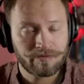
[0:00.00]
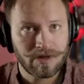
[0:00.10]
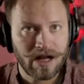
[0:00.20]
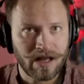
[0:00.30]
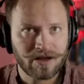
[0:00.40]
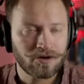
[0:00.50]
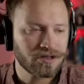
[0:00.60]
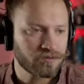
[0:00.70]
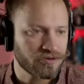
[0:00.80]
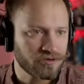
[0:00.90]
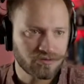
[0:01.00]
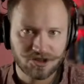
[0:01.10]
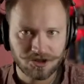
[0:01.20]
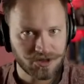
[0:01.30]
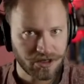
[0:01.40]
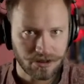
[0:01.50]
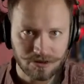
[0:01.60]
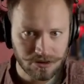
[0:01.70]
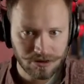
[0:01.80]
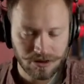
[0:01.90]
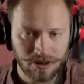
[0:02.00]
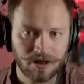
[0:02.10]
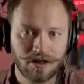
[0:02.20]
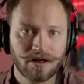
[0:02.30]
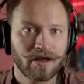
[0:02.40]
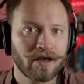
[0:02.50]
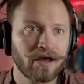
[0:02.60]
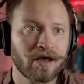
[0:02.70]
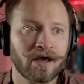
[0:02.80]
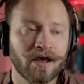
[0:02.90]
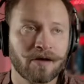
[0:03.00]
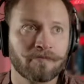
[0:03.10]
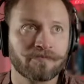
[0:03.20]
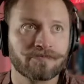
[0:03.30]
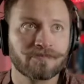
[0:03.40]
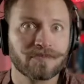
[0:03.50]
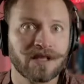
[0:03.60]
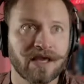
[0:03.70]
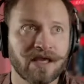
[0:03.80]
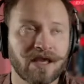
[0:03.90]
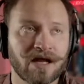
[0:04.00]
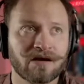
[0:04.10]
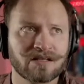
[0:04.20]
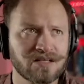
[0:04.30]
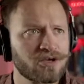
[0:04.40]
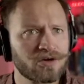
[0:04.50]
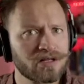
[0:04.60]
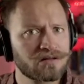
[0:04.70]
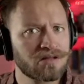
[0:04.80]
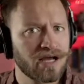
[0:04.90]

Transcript: I call it performance just because. They are executing